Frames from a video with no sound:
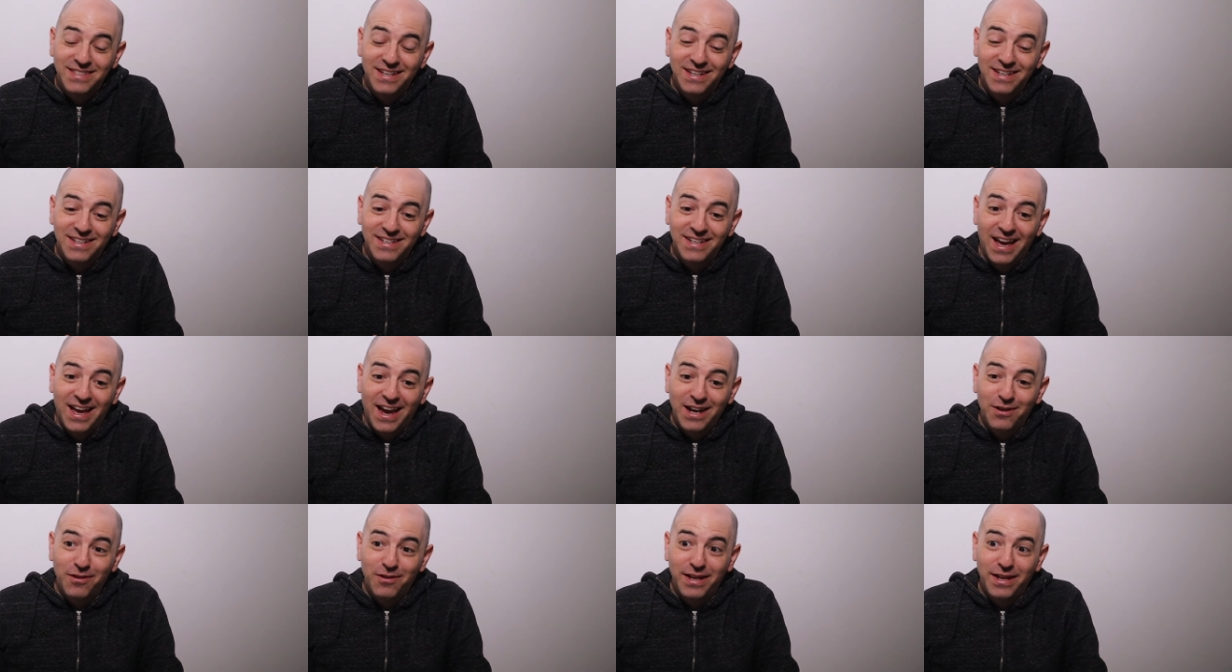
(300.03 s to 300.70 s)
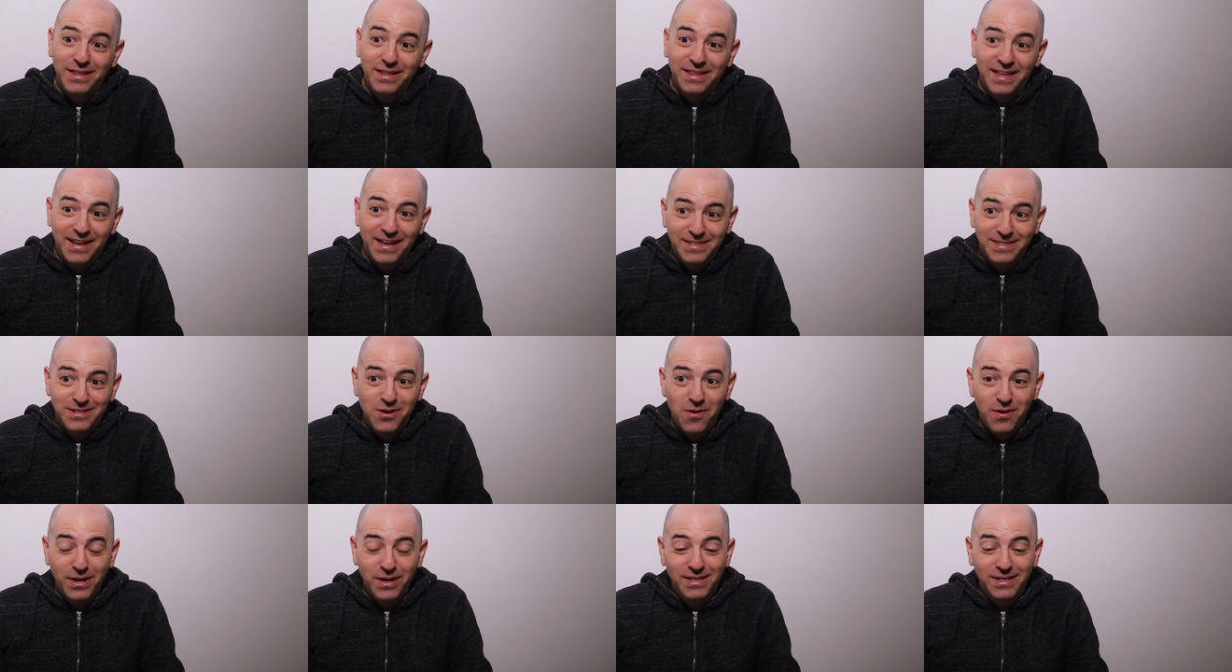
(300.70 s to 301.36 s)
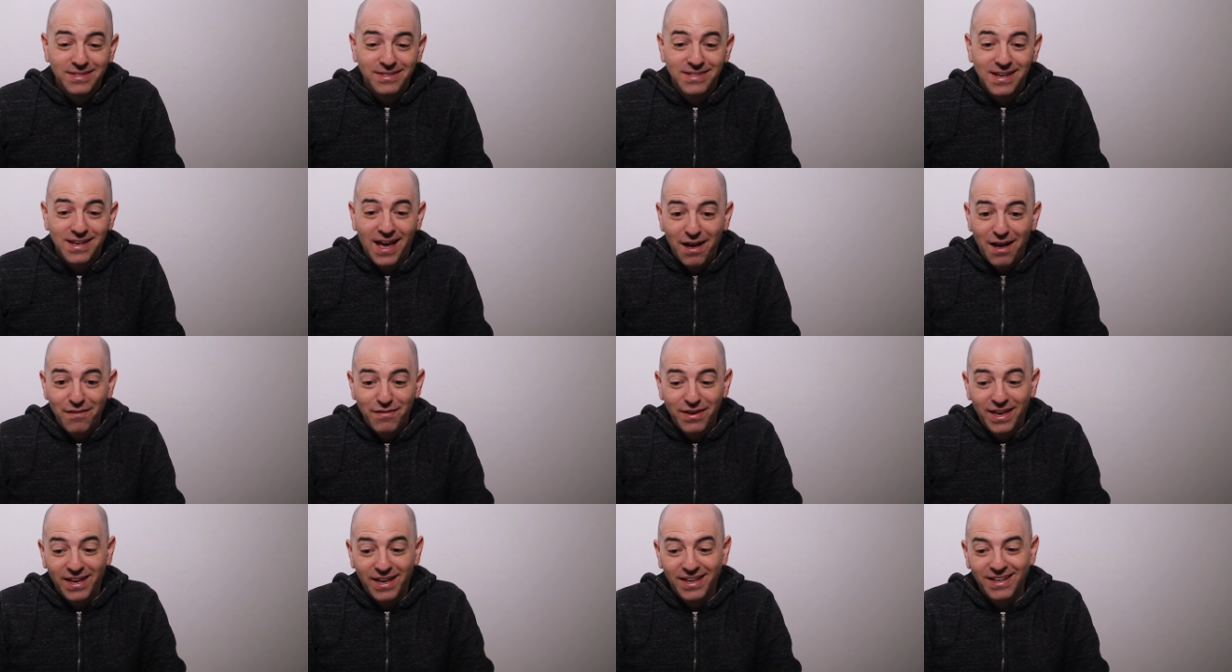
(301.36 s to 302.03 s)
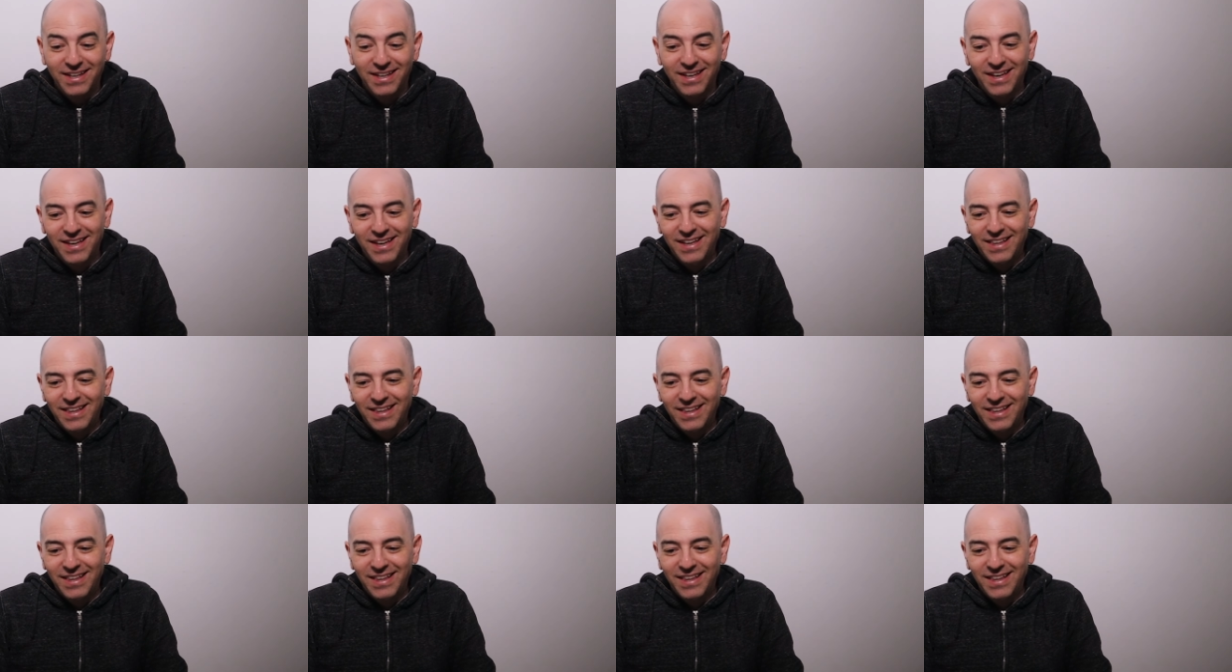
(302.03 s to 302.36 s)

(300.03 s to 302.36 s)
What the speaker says: 9 or 8 days going into halving.